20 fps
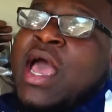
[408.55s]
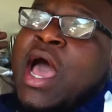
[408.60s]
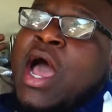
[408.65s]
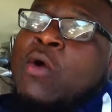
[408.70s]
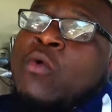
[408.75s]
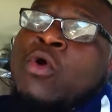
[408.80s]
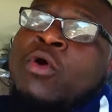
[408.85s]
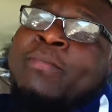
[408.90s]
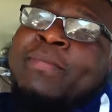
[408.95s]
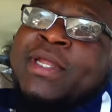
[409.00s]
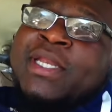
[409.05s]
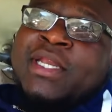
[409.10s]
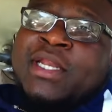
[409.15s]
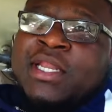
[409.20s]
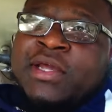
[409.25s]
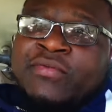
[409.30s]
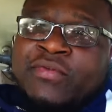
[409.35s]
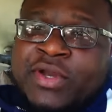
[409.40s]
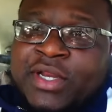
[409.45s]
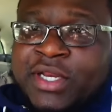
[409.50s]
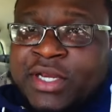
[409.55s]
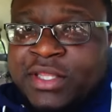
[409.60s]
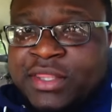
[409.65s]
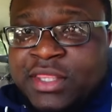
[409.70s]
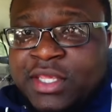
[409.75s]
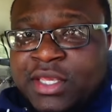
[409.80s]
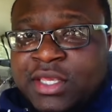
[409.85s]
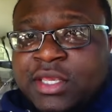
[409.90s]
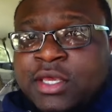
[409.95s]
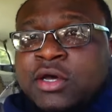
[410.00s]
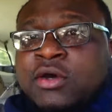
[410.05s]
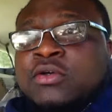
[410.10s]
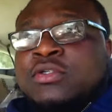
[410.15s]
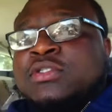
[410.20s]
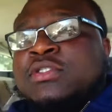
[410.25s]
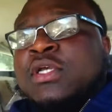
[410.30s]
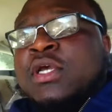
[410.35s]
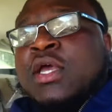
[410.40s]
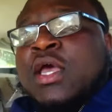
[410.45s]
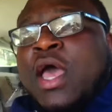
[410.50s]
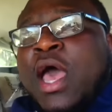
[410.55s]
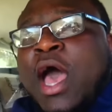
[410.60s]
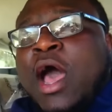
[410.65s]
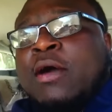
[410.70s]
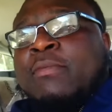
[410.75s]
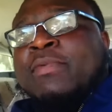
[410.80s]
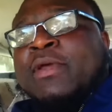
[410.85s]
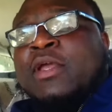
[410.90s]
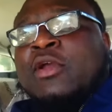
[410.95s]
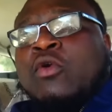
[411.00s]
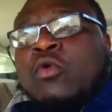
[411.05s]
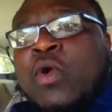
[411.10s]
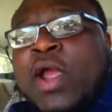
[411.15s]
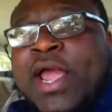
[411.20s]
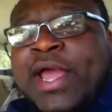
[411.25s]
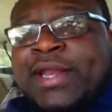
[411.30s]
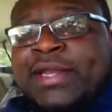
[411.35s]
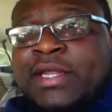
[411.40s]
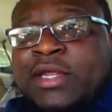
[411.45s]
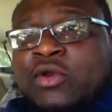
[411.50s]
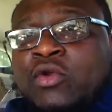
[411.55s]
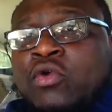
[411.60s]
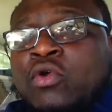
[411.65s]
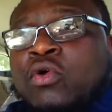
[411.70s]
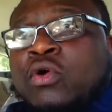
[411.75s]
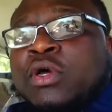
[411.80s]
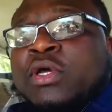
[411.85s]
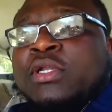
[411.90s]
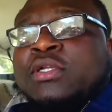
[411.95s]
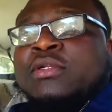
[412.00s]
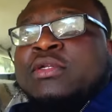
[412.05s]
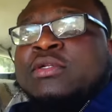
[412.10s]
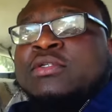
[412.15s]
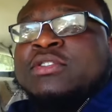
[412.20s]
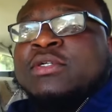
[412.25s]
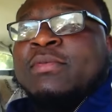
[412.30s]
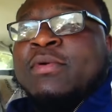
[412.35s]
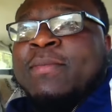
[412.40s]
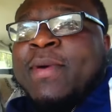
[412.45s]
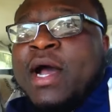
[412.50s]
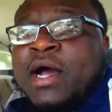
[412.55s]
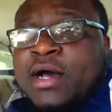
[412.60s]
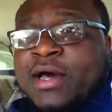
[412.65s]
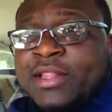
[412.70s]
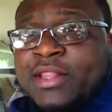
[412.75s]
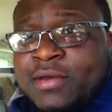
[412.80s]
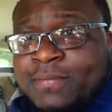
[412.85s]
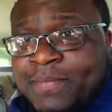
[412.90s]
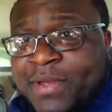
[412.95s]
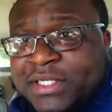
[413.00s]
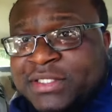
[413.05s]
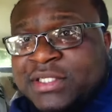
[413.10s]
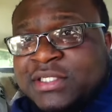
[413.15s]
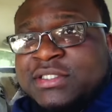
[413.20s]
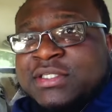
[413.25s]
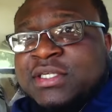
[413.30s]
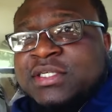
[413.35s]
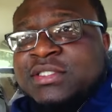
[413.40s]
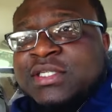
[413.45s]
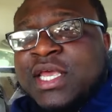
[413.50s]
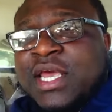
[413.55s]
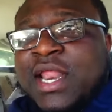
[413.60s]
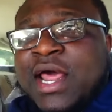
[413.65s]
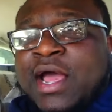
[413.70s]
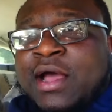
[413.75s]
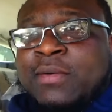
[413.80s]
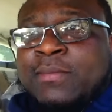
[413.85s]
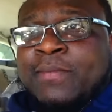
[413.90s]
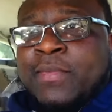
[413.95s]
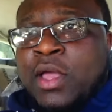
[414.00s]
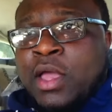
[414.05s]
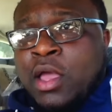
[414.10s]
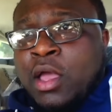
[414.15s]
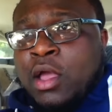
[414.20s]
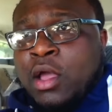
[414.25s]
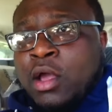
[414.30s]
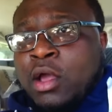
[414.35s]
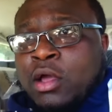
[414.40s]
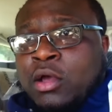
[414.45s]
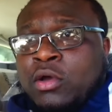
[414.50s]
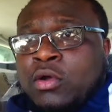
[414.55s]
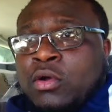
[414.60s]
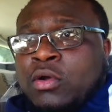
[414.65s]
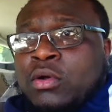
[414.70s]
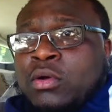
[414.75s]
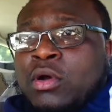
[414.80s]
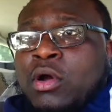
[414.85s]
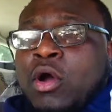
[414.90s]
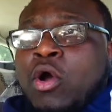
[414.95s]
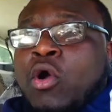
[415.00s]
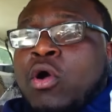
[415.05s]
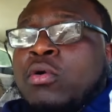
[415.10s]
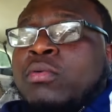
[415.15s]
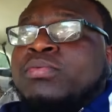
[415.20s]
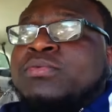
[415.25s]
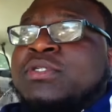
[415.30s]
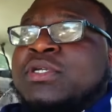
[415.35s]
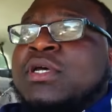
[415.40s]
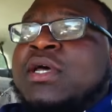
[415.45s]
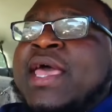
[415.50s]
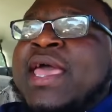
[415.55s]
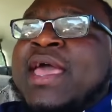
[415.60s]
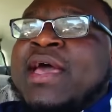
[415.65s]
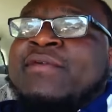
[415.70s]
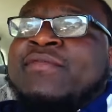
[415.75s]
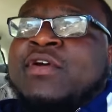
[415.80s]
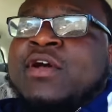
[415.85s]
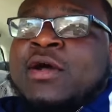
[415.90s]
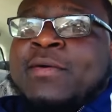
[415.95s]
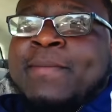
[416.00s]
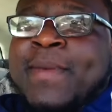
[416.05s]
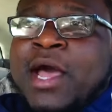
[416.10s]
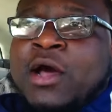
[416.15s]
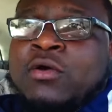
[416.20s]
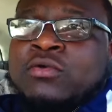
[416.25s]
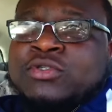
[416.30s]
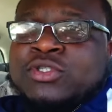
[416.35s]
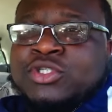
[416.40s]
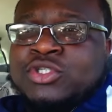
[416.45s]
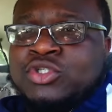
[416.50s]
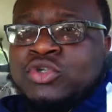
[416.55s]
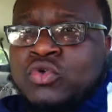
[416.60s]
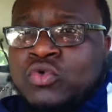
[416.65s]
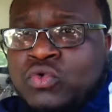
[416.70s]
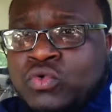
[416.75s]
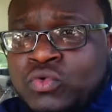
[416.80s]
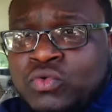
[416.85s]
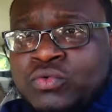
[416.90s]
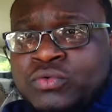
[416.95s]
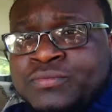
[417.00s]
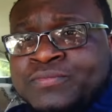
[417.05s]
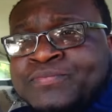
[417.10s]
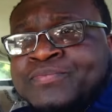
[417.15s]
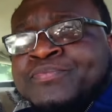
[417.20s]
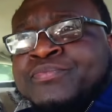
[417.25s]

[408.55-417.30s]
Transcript: I won't be delivering anything else. I'll be grinding on some of my other businesses that I'm hope to have come out soon.